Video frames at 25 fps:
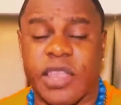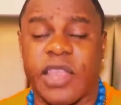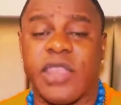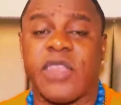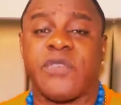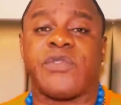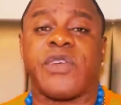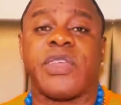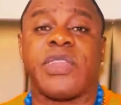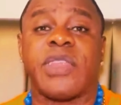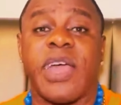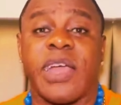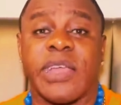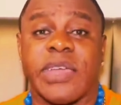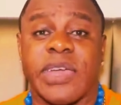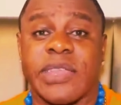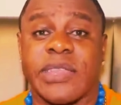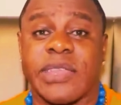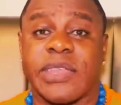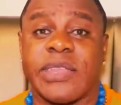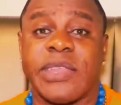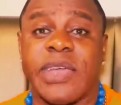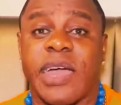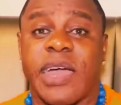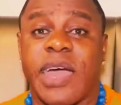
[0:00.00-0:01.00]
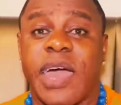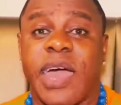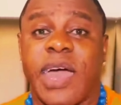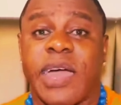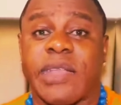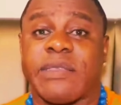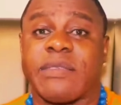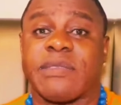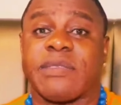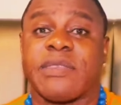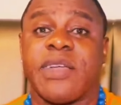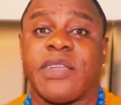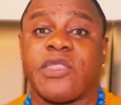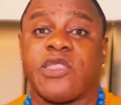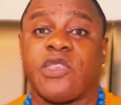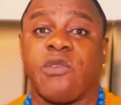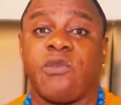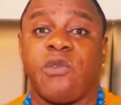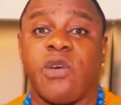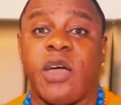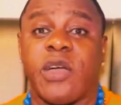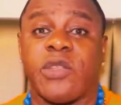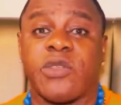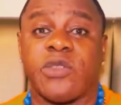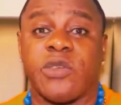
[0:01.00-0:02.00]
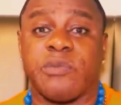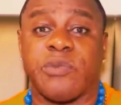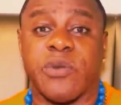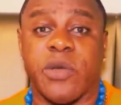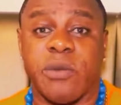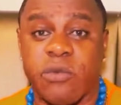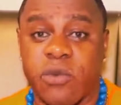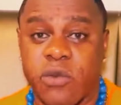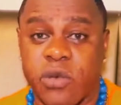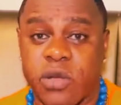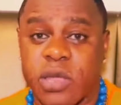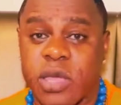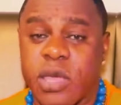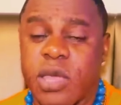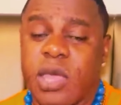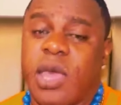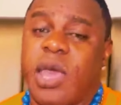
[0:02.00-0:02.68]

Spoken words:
And if you're not getting the artist that you want to promote,